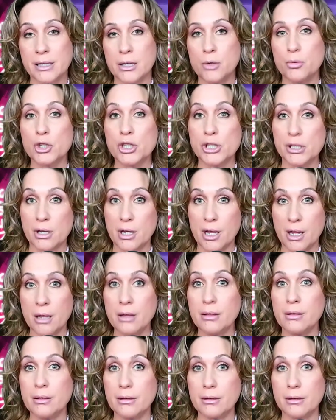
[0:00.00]
He was
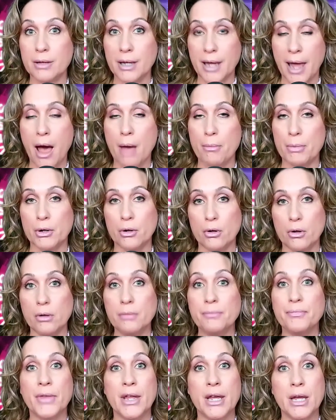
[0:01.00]
in the
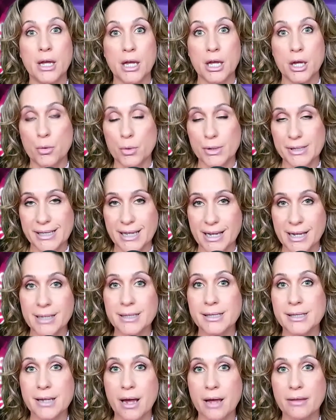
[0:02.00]
Capitol, he was
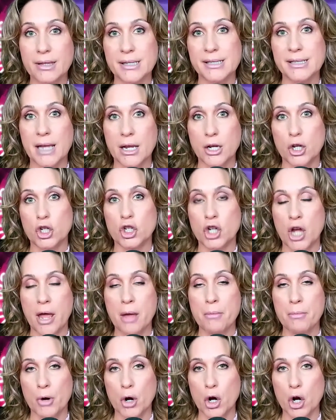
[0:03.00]
inside the Senate
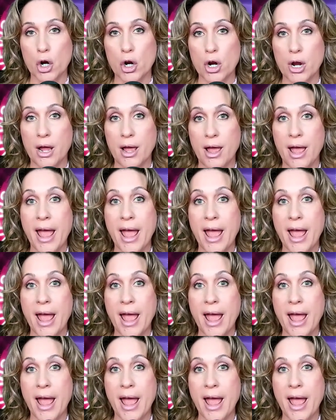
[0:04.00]
chamber,